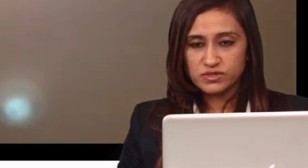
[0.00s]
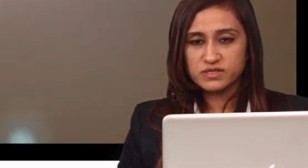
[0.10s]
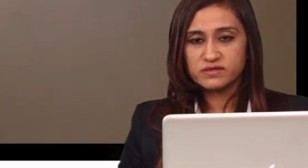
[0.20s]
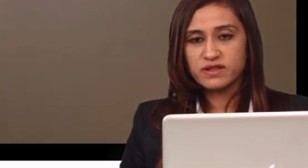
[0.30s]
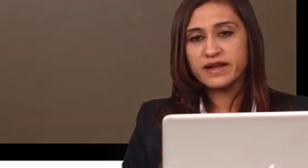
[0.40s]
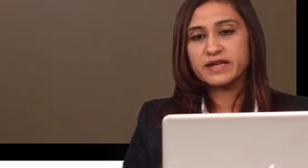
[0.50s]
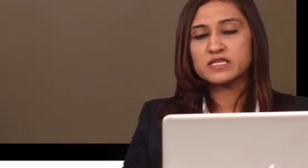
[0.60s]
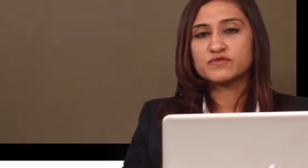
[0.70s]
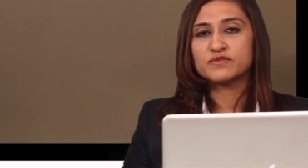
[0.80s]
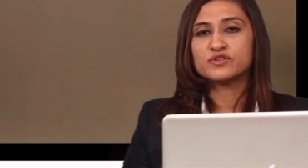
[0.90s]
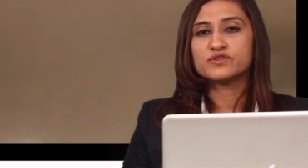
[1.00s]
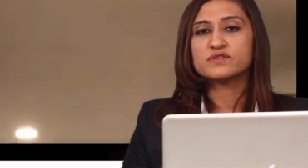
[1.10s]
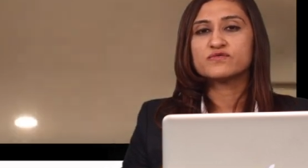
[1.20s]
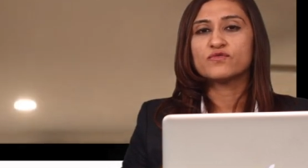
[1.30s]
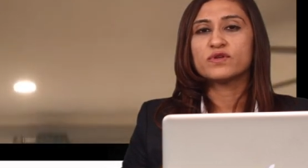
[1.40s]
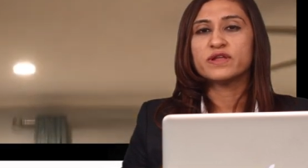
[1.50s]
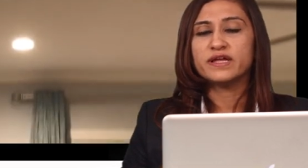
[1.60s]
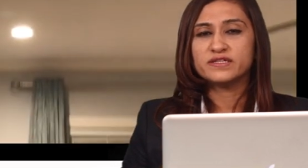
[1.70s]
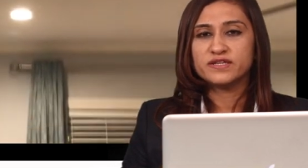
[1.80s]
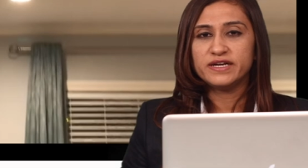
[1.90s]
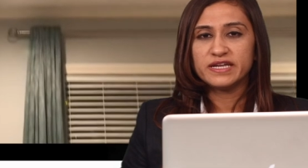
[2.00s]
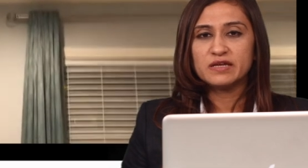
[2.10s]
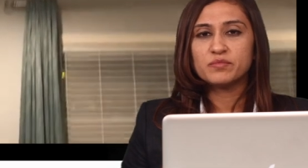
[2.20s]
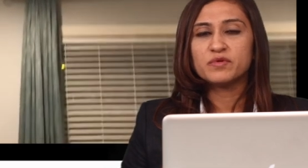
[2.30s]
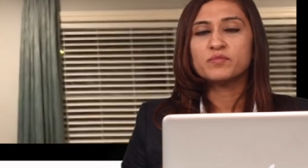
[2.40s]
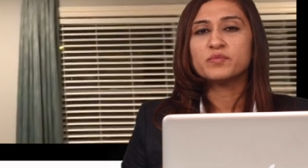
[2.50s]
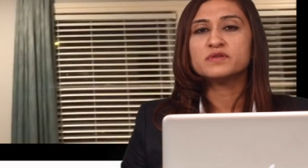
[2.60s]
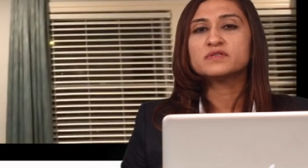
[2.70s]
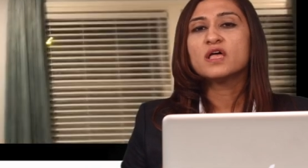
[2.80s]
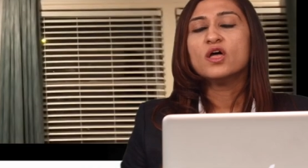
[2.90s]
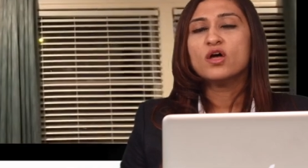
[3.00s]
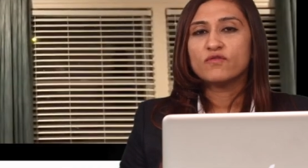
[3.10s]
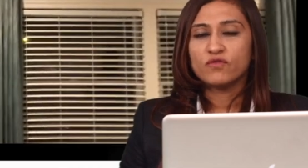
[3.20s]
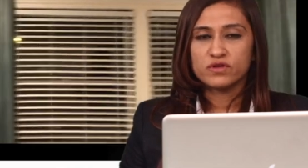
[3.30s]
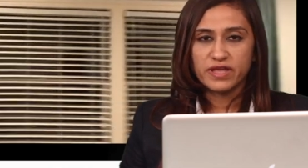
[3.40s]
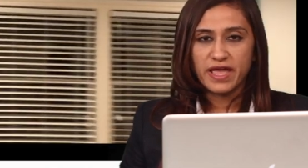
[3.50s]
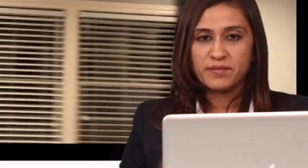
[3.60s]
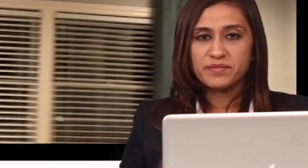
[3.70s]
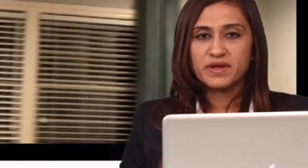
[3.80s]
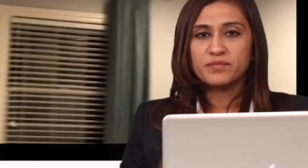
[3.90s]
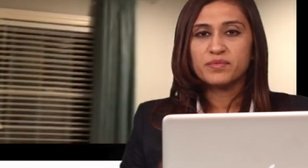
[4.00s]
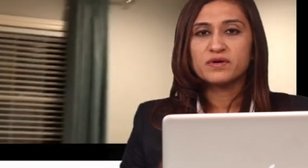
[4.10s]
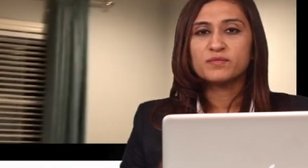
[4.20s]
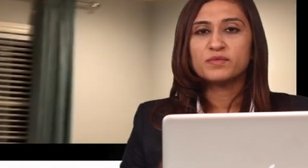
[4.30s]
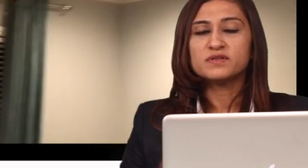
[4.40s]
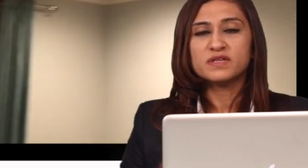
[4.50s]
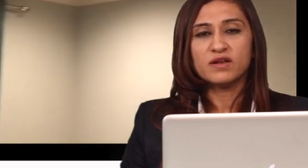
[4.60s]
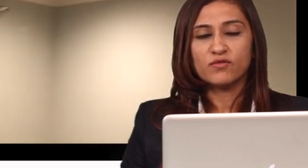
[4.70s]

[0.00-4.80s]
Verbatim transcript: these lighting fixtures for ascending purpose, for the ambient purpose, and